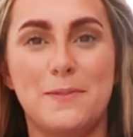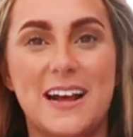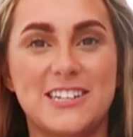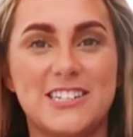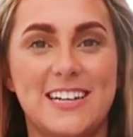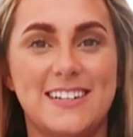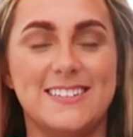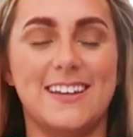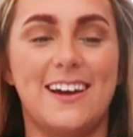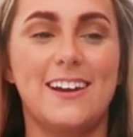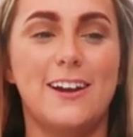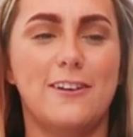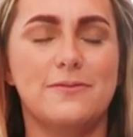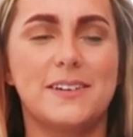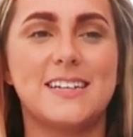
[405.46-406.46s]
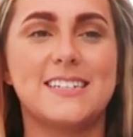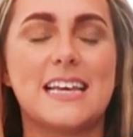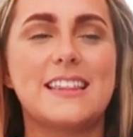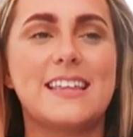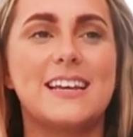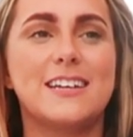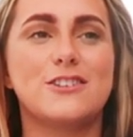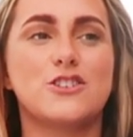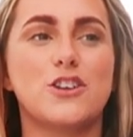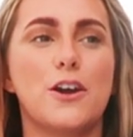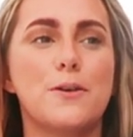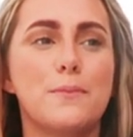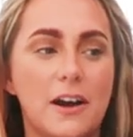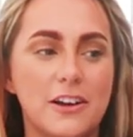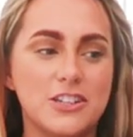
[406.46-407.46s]
of black jeans that I love, because I think
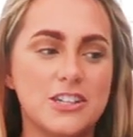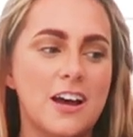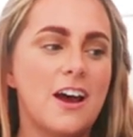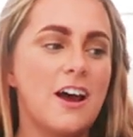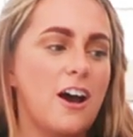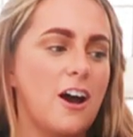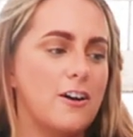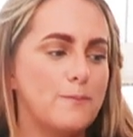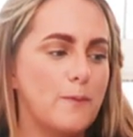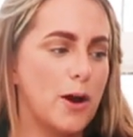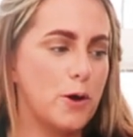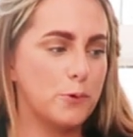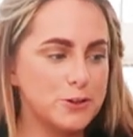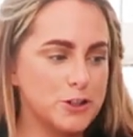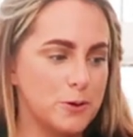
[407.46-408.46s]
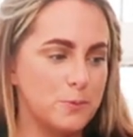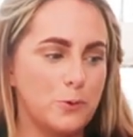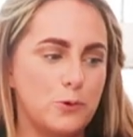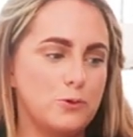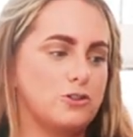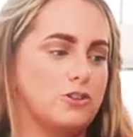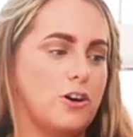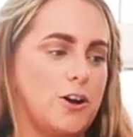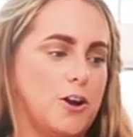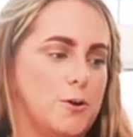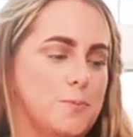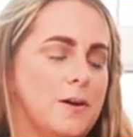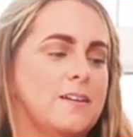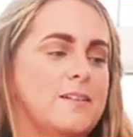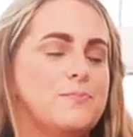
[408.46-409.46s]
so much of my autumn
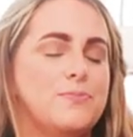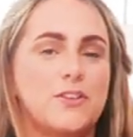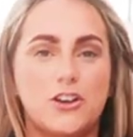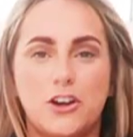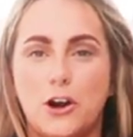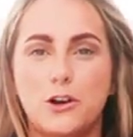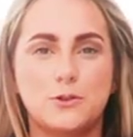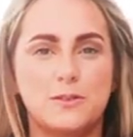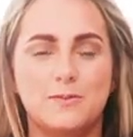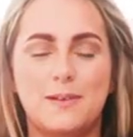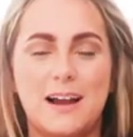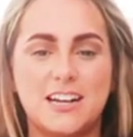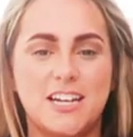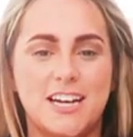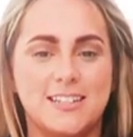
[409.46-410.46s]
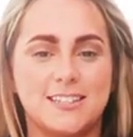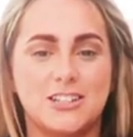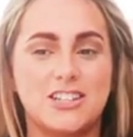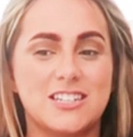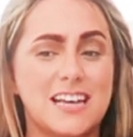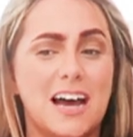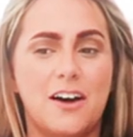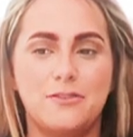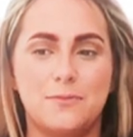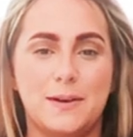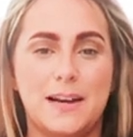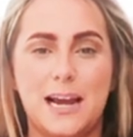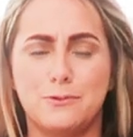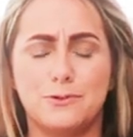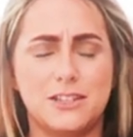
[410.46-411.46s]
wardrobe goes with black jeans. I just haven't
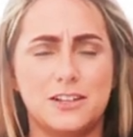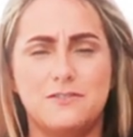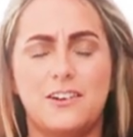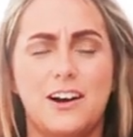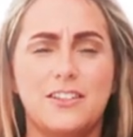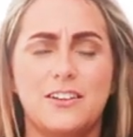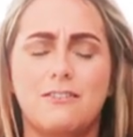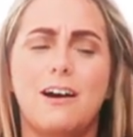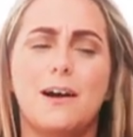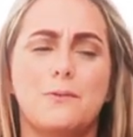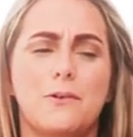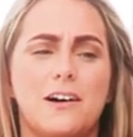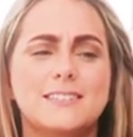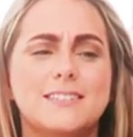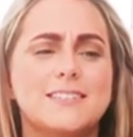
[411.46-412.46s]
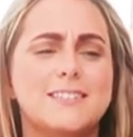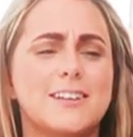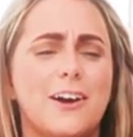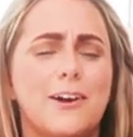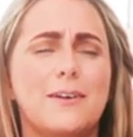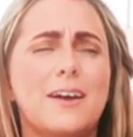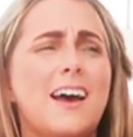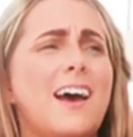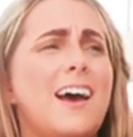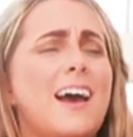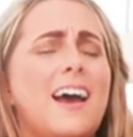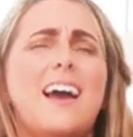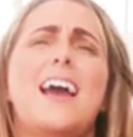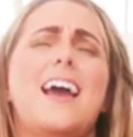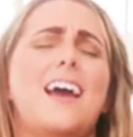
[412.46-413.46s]
been able to find the right ones. So
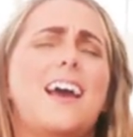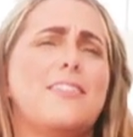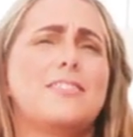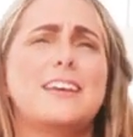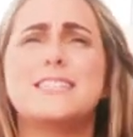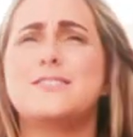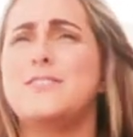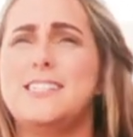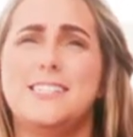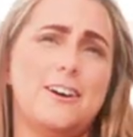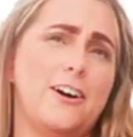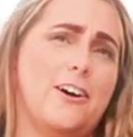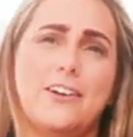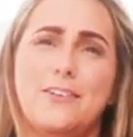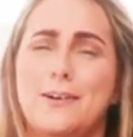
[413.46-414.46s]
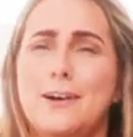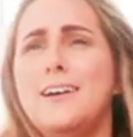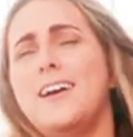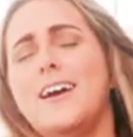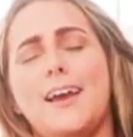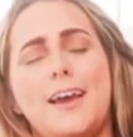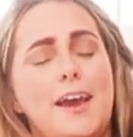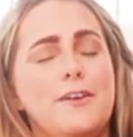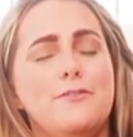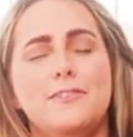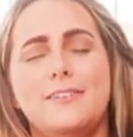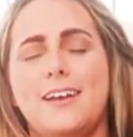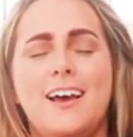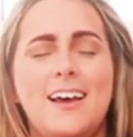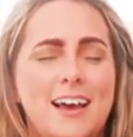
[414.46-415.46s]
this video
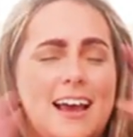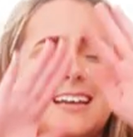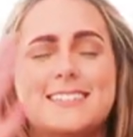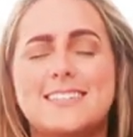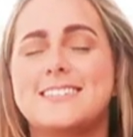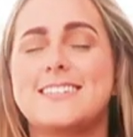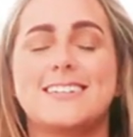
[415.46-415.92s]
even is a